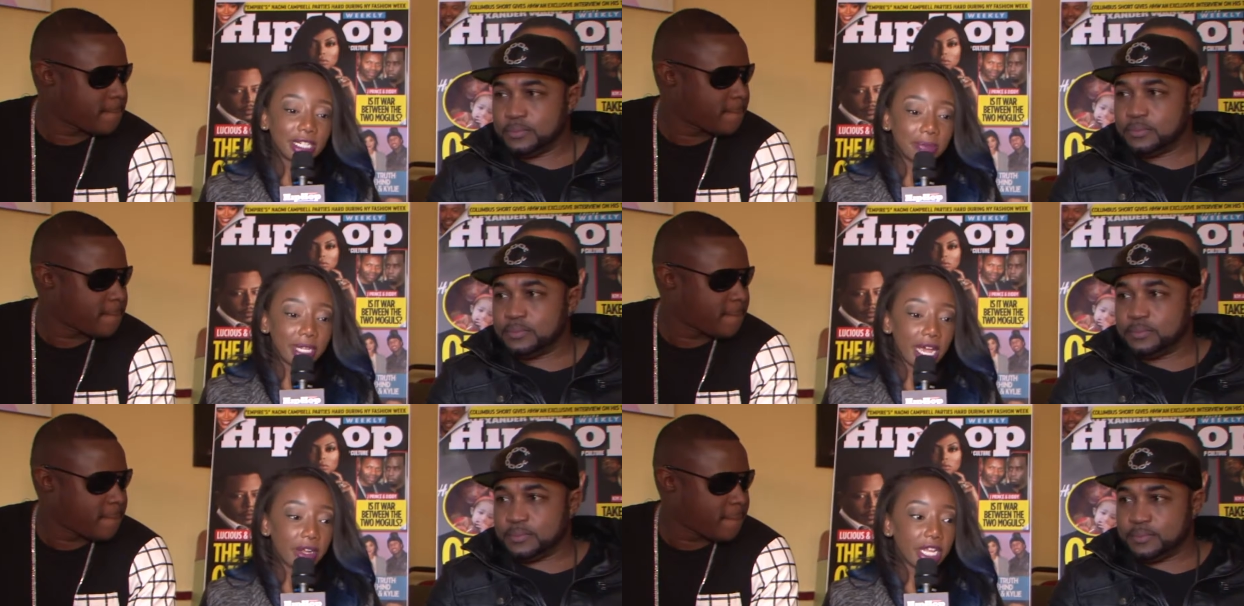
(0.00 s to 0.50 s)
Speaker 1: come
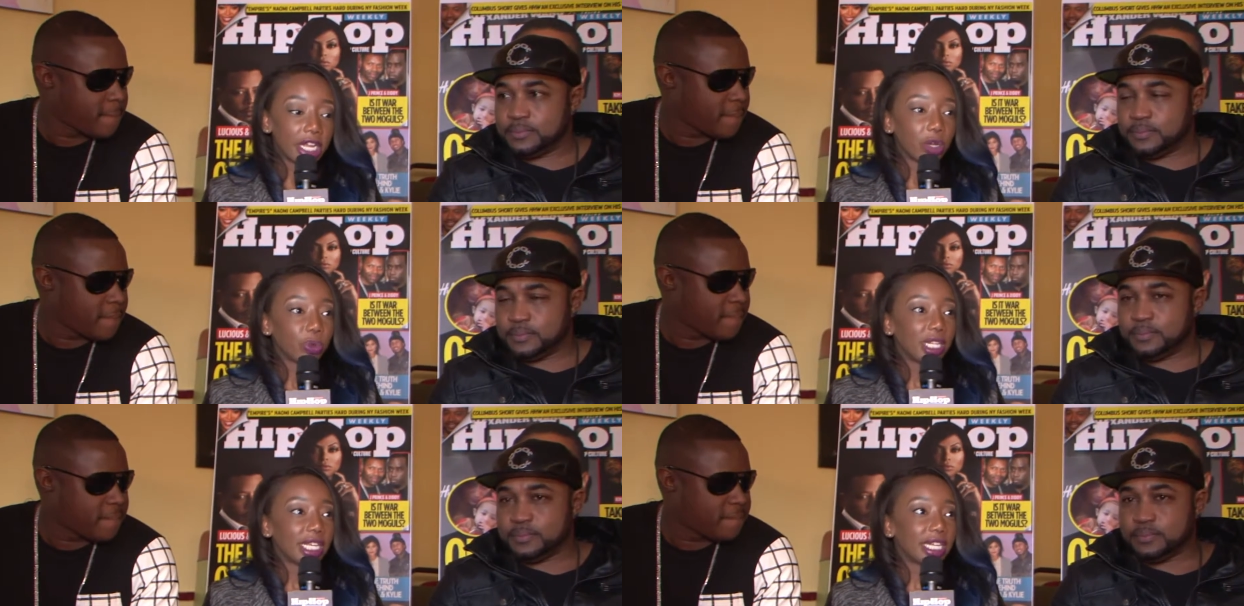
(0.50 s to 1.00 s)
down here,
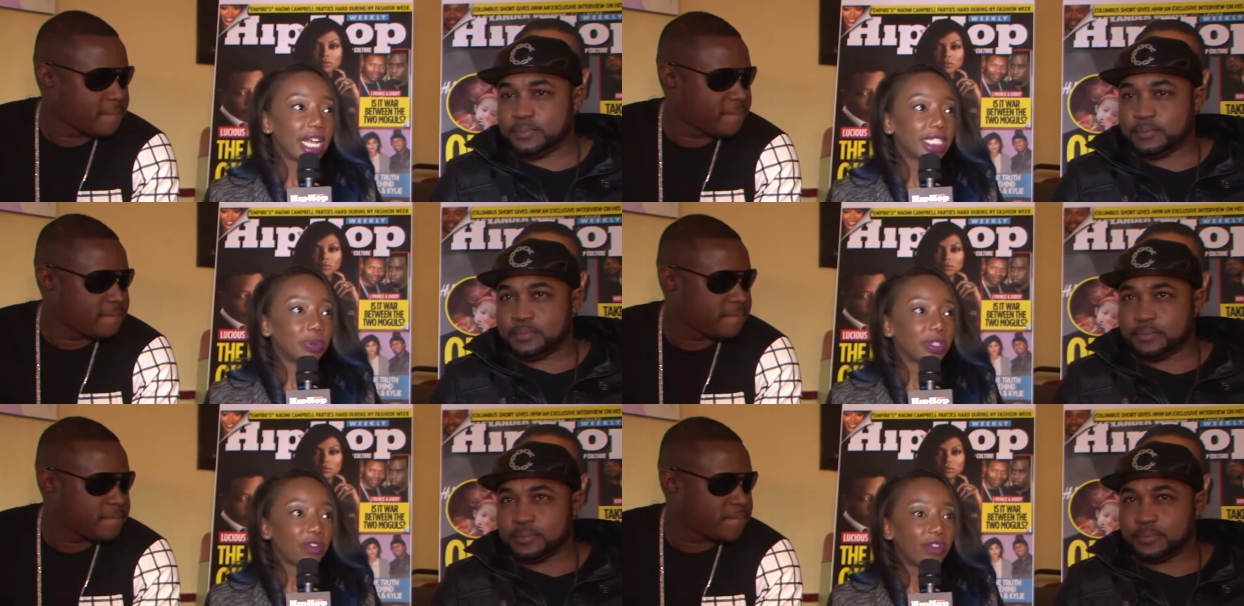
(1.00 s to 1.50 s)
really connecting
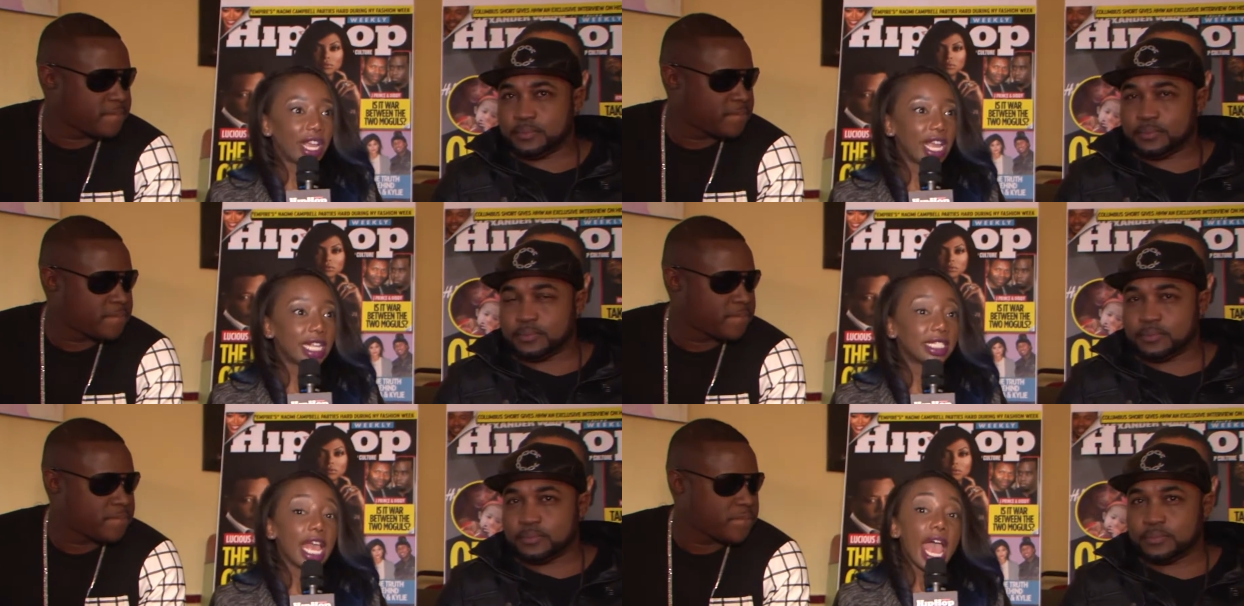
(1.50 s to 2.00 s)
with the
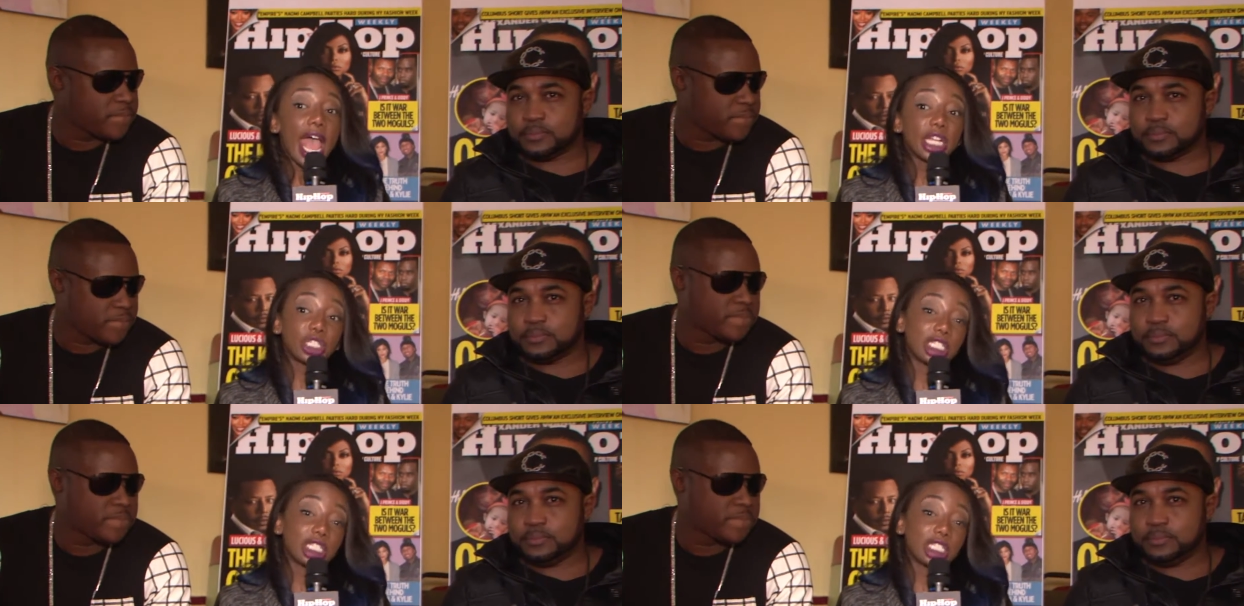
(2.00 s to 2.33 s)
fans, actually